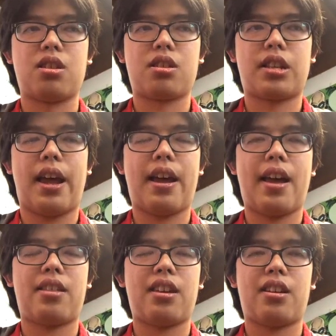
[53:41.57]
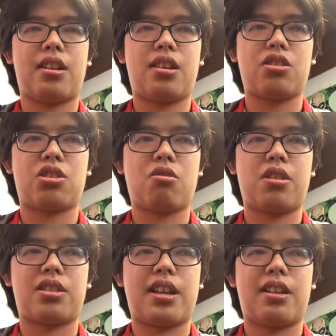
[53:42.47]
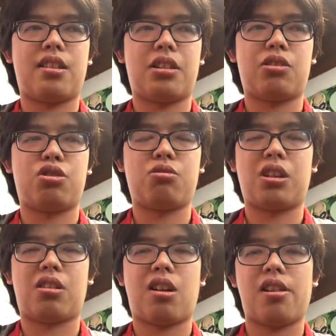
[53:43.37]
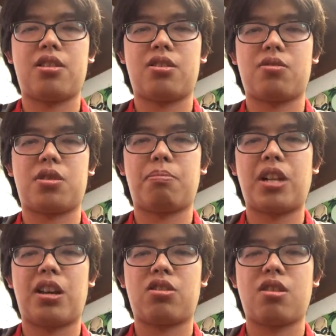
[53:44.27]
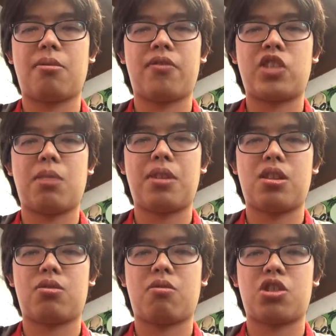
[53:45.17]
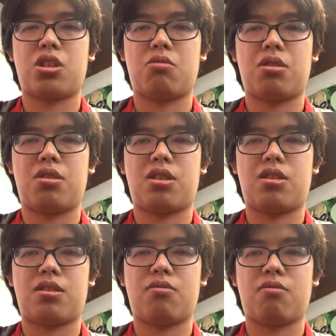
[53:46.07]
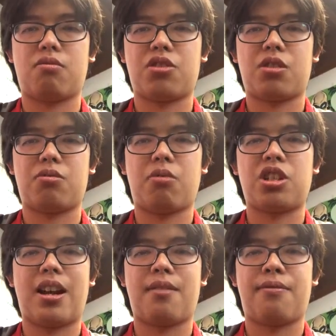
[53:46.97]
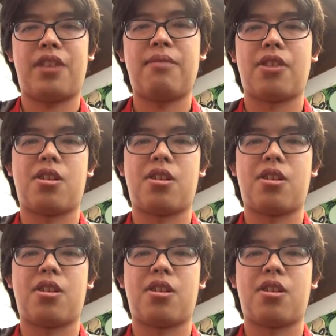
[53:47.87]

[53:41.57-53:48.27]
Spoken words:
So I think the story is that, like, Julia Collins was playing Tournament of Champions while she had a fever.